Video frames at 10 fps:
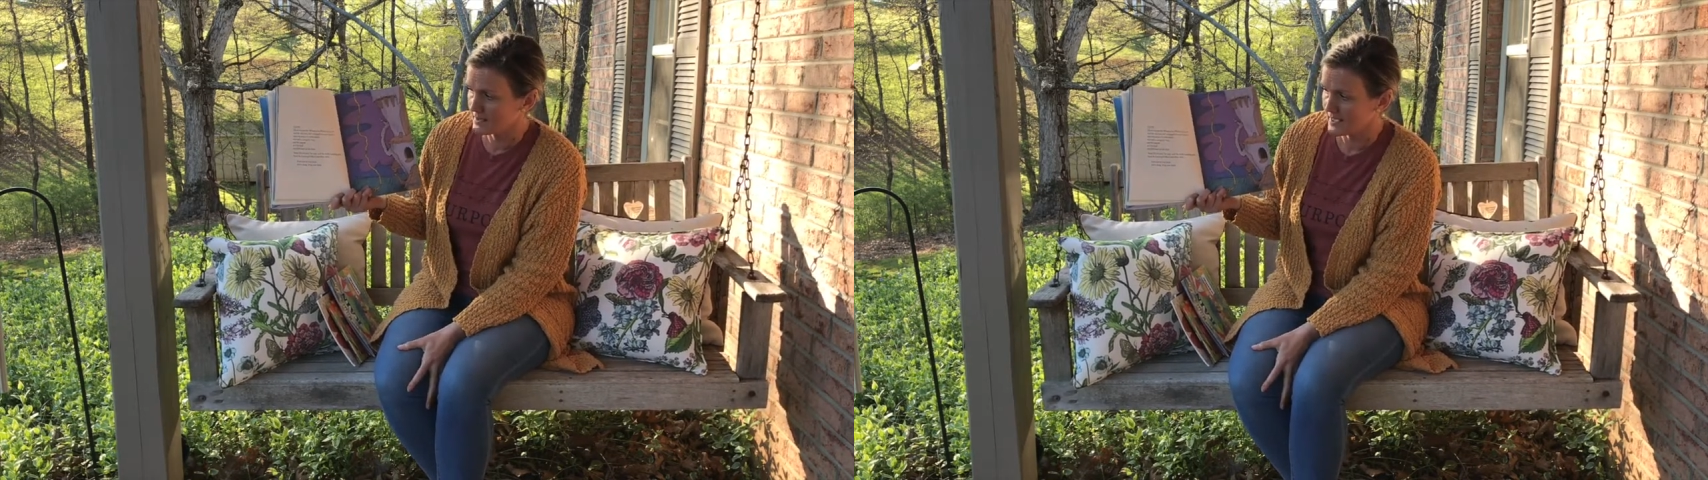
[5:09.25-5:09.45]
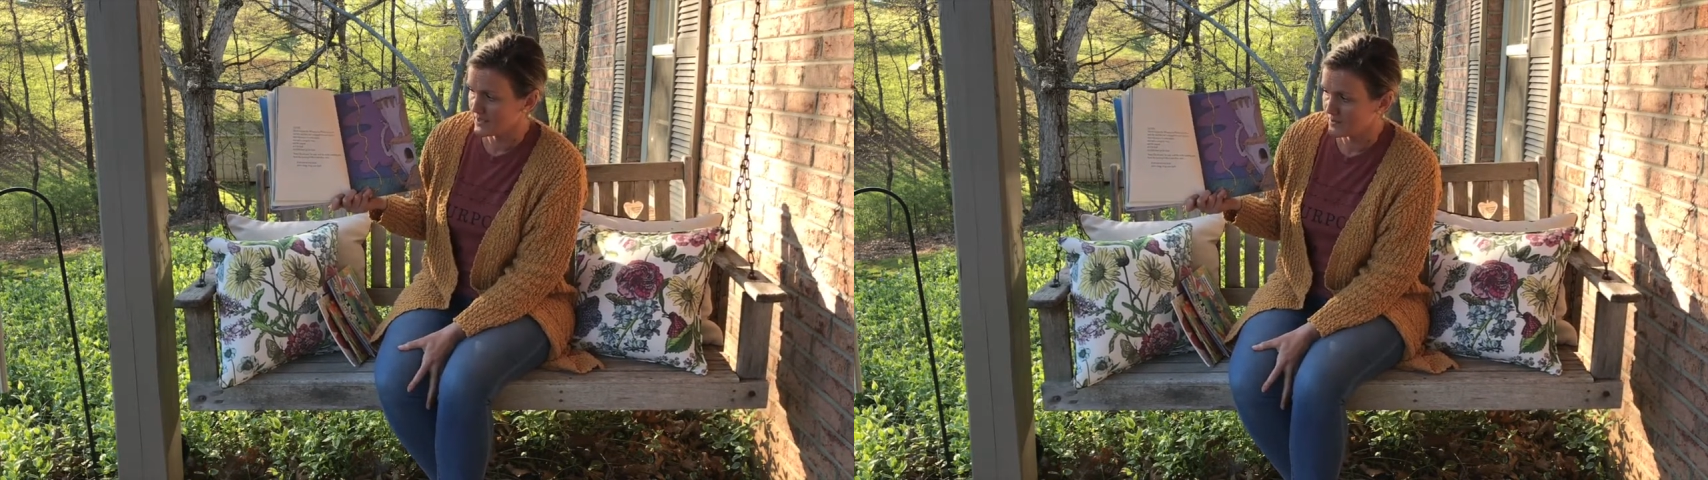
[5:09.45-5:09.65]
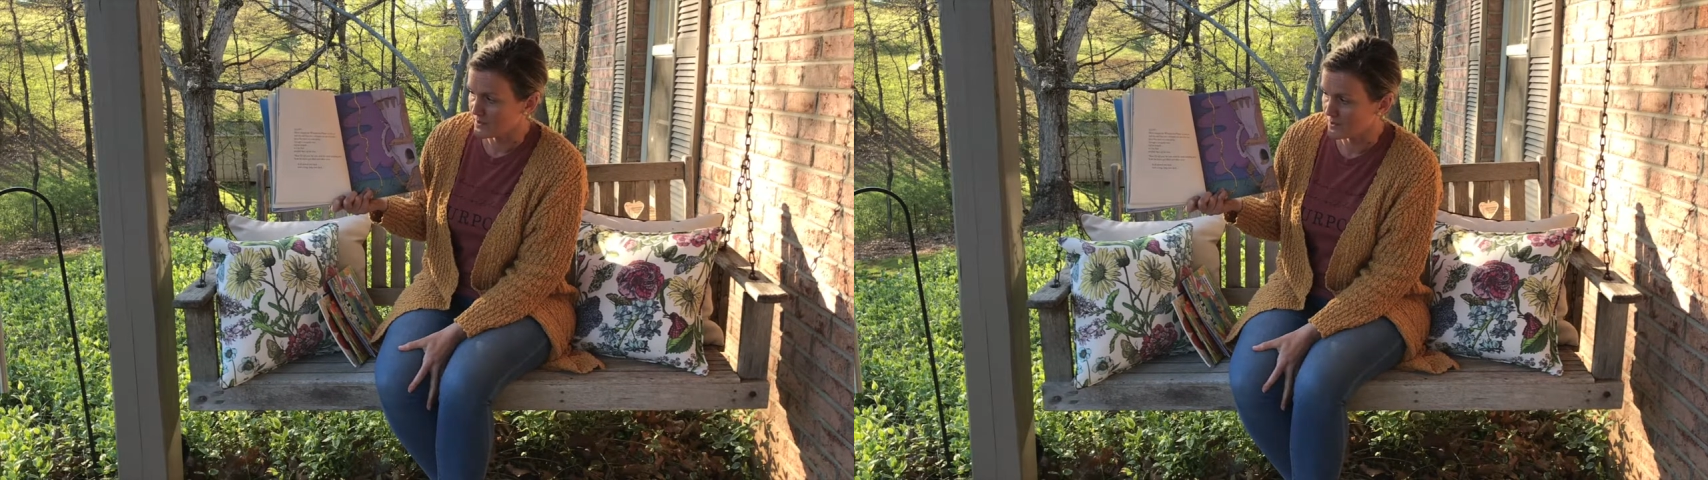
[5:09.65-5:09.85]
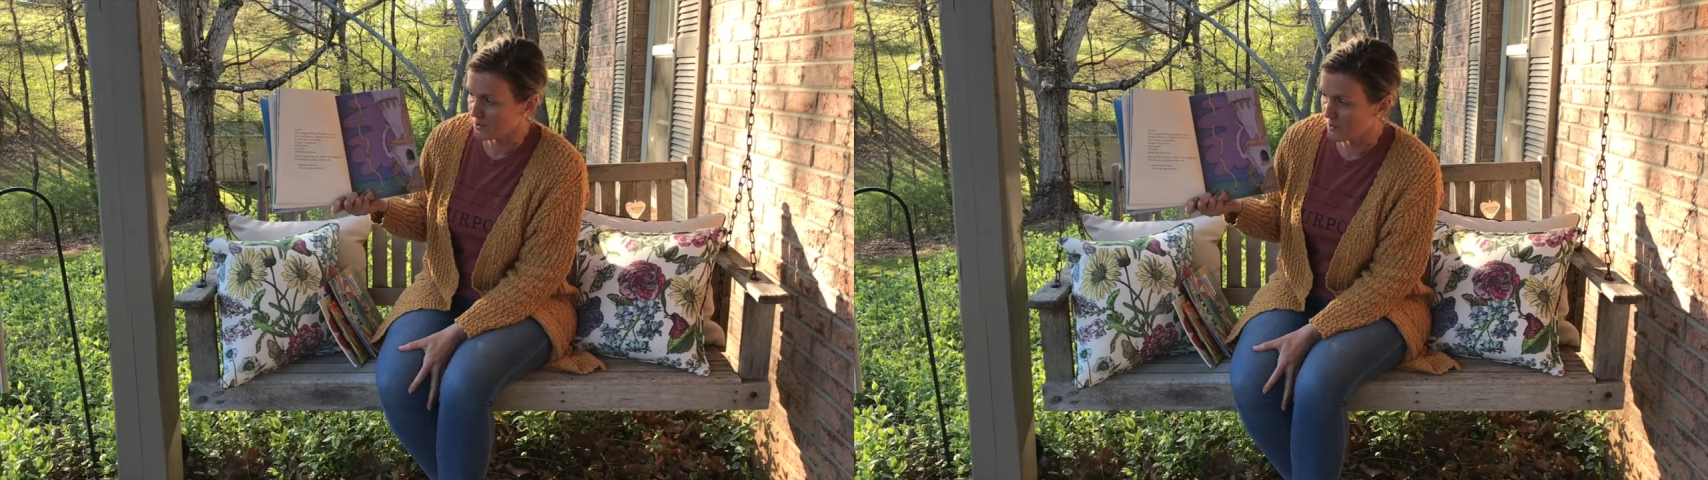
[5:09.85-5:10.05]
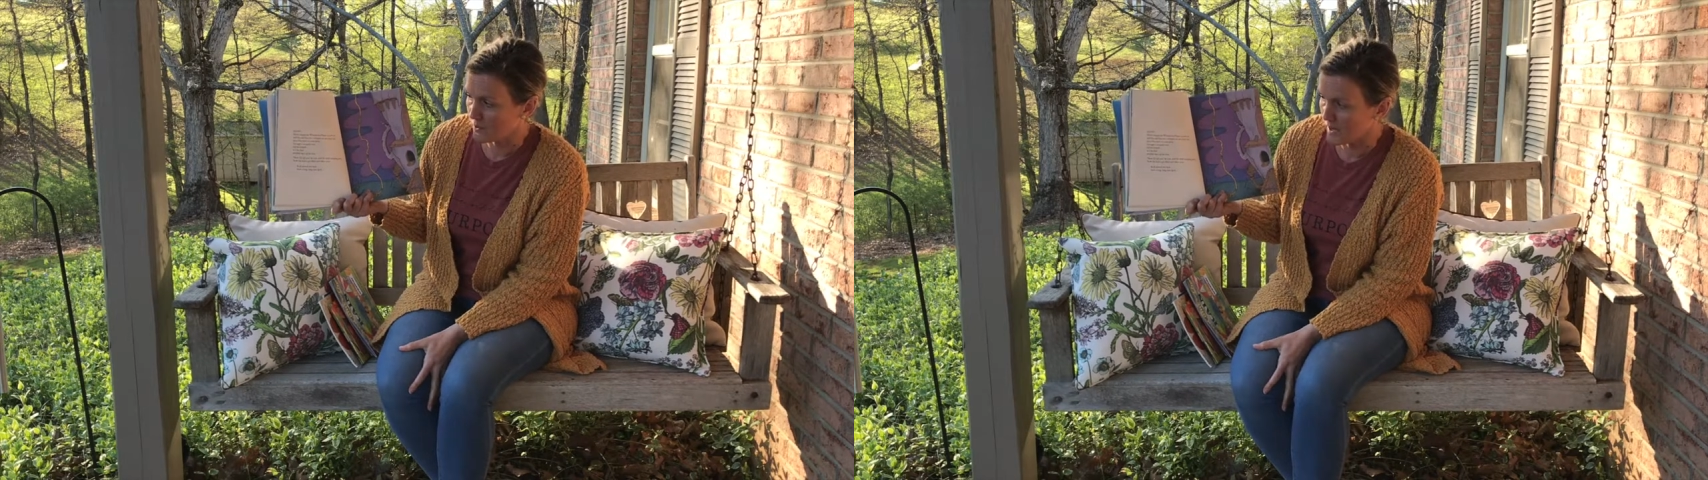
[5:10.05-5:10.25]
how the
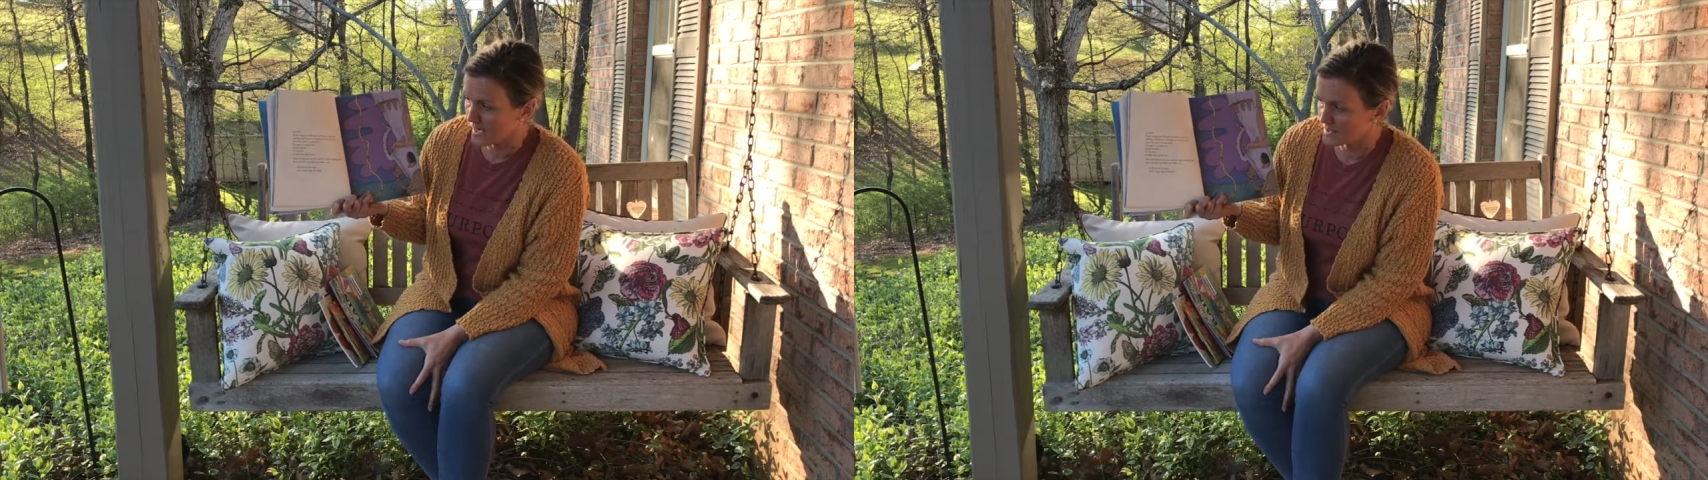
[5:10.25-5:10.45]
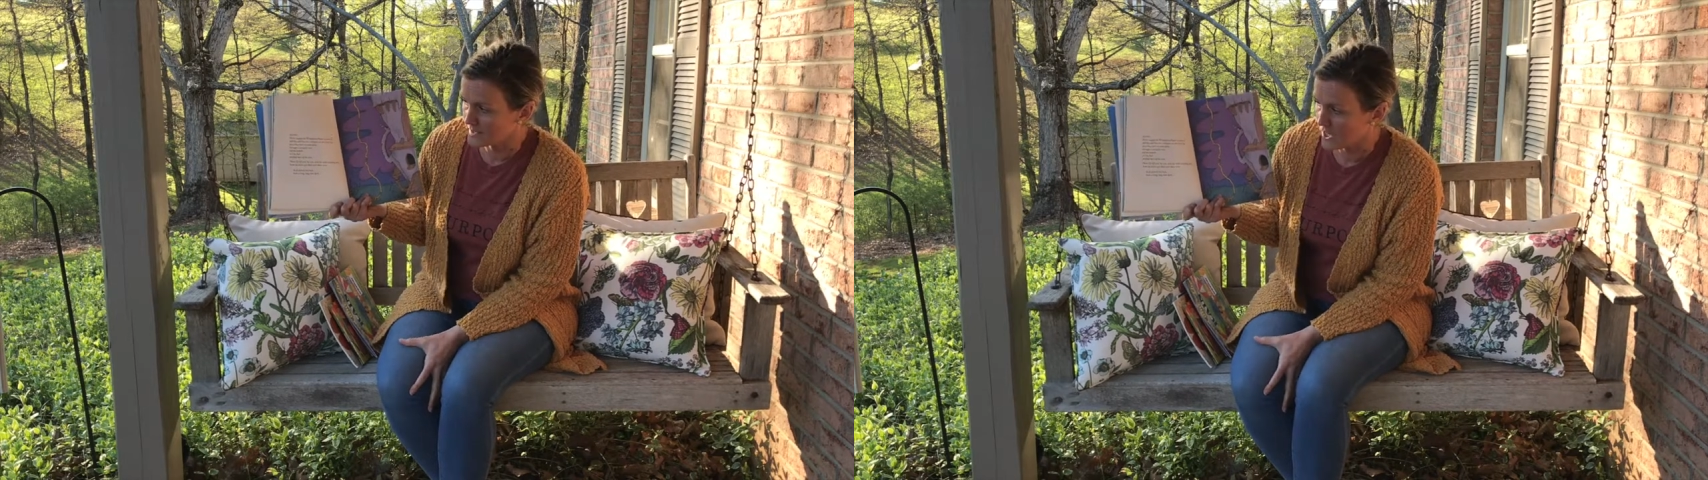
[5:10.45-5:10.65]
Lorax